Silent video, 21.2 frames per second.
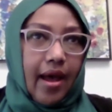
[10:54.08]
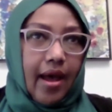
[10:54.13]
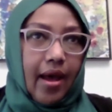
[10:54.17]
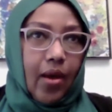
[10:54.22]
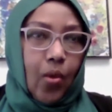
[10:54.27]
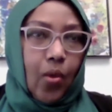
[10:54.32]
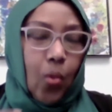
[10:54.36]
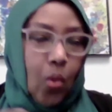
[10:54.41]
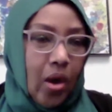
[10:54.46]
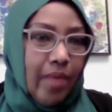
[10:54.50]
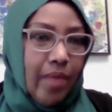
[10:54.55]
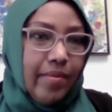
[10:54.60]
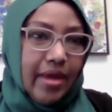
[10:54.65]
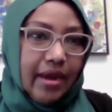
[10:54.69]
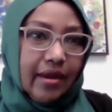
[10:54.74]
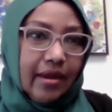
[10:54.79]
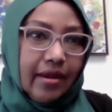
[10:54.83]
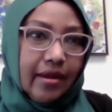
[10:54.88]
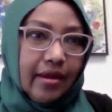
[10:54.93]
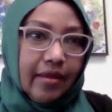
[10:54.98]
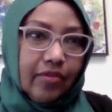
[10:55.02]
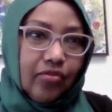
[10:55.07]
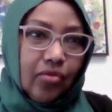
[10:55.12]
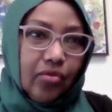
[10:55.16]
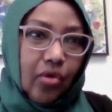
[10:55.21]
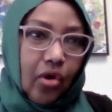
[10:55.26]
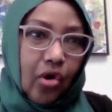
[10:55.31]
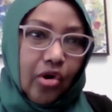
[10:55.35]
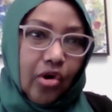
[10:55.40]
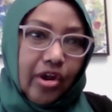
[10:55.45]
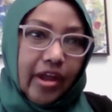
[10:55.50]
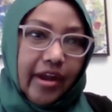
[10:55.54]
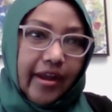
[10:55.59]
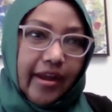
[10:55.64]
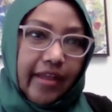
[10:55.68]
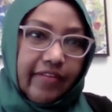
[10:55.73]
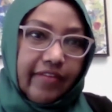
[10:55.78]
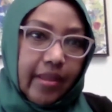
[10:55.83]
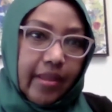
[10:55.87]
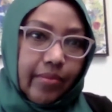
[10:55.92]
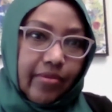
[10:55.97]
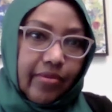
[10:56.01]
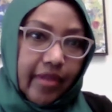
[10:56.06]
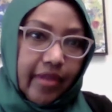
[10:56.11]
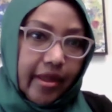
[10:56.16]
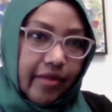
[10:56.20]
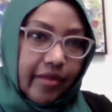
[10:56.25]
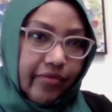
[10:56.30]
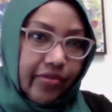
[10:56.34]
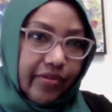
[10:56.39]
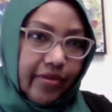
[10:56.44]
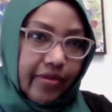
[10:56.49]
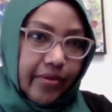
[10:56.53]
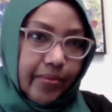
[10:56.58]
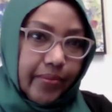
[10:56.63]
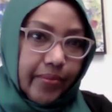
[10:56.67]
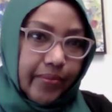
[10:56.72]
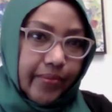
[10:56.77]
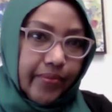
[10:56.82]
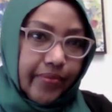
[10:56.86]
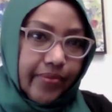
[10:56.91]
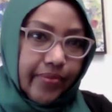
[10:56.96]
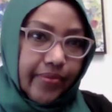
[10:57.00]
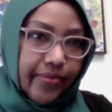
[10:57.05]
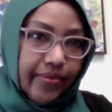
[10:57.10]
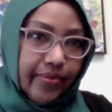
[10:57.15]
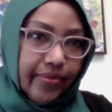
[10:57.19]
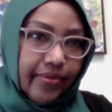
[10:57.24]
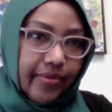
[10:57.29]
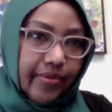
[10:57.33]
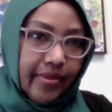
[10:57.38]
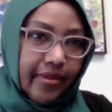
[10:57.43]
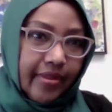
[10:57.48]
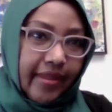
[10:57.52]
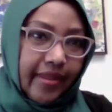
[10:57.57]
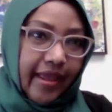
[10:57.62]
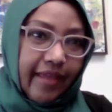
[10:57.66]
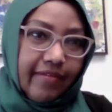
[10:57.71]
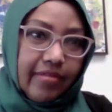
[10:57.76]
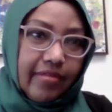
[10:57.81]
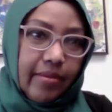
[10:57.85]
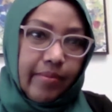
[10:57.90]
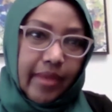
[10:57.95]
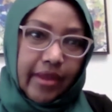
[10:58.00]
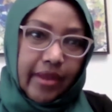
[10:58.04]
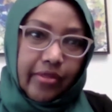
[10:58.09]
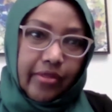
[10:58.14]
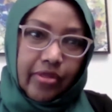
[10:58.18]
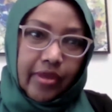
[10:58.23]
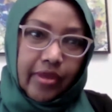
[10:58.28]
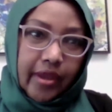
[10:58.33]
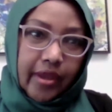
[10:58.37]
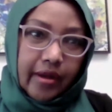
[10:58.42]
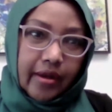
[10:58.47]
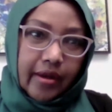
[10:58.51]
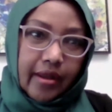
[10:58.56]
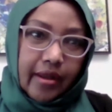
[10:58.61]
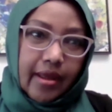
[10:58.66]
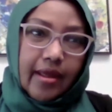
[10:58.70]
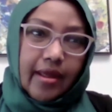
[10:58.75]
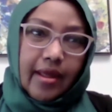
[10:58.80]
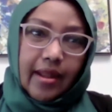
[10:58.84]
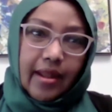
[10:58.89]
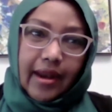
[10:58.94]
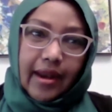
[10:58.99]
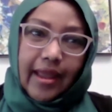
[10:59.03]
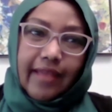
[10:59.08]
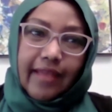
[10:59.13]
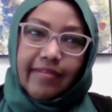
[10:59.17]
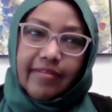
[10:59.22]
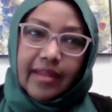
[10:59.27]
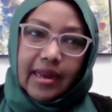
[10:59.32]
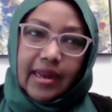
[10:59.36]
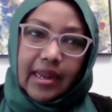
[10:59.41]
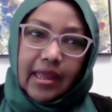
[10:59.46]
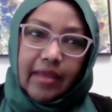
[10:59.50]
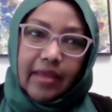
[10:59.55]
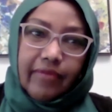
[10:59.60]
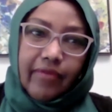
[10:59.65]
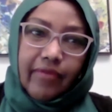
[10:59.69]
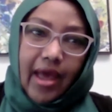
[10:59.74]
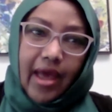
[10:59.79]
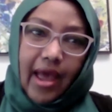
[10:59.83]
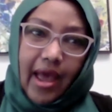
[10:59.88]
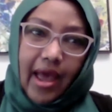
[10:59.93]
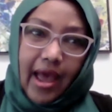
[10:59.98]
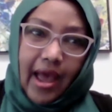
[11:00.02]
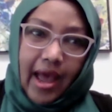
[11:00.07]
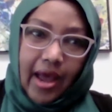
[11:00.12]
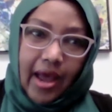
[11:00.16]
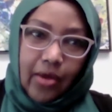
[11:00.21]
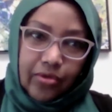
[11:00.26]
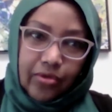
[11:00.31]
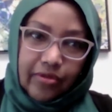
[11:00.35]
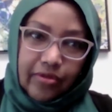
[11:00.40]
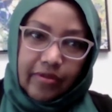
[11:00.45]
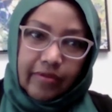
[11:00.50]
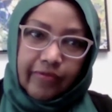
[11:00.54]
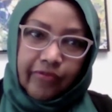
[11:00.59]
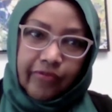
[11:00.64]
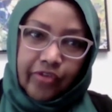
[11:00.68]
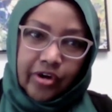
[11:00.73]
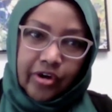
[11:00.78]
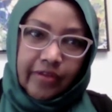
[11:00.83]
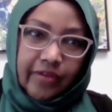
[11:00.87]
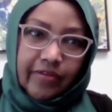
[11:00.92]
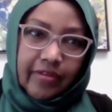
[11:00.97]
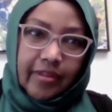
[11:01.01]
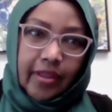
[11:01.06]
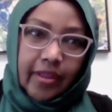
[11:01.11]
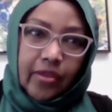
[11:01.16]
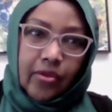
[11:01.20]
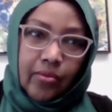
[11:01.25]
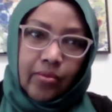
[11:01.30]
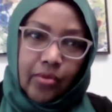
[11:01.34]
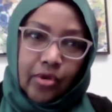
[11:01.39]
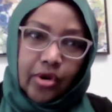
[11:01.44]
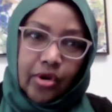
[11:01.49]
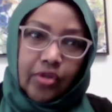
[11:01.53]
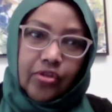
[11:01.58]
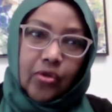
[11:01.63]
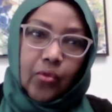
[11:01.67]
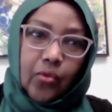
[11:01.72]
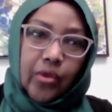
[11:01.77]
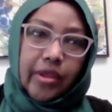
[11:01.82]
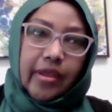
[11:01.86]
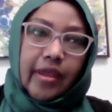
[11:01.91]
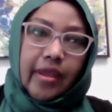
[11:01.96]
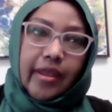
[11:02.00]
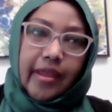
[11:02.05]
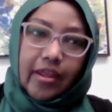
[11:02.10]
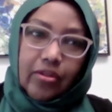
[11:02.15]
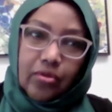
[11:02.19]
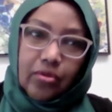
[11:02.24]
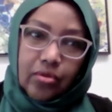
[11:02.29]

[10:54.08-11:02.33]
Women need to organize themselves. That's the main thing. Let's live out first the community. We can get